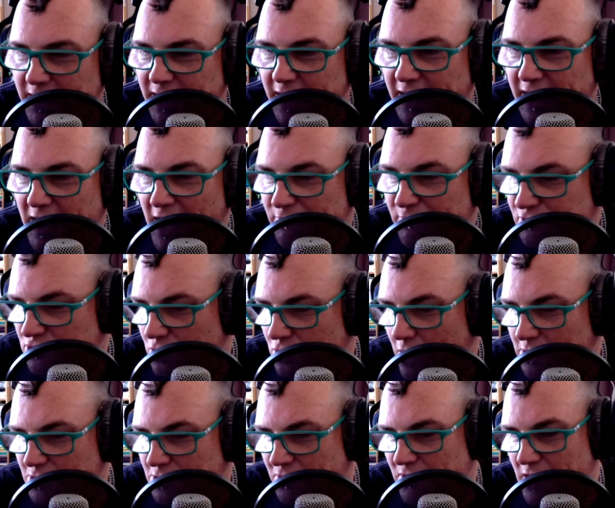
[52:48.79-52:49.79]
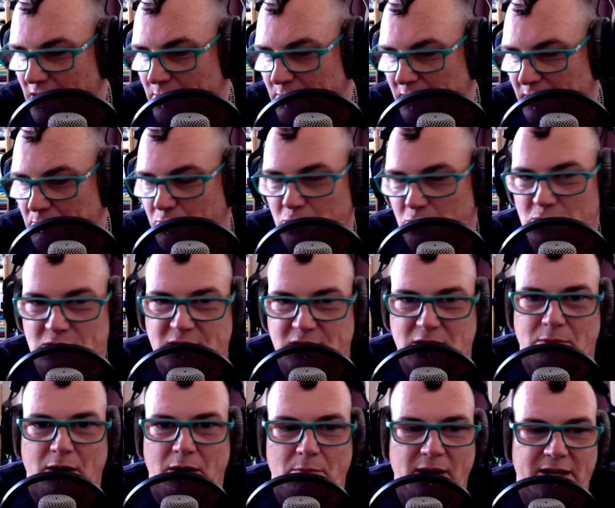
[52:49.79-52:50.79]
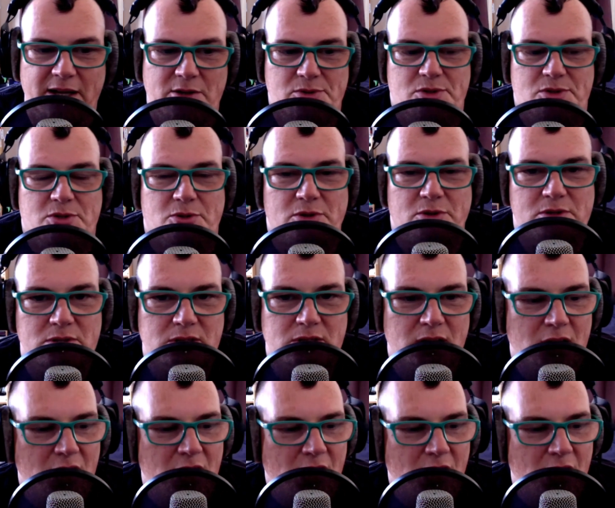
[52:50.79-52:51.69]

And I've talked to them in person about my concerns,